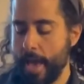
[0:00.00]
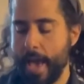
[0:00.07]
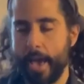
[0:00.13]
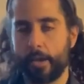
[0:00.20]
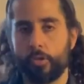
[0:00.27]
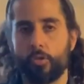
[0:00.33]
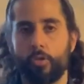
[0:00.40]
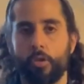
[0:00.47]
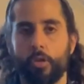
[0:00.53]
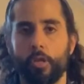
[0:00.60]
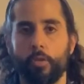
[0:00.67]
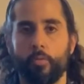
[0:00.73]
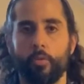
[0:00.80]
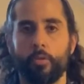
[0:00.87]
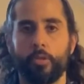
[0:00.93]
externally
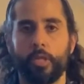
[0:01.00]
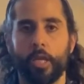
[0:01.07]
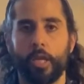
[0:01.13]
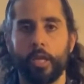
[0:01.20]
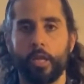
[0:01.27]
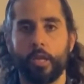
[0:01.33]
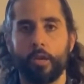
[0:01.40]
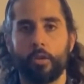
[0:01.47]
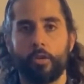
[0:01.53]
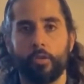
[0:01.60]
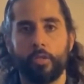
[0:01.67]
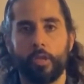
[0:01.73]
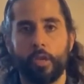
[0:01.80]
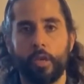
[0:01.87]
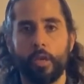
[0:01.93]
rotate here
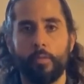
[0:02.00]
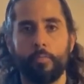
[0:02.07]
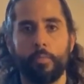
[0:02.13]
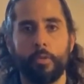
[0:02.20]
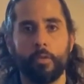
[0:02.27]
at the hip.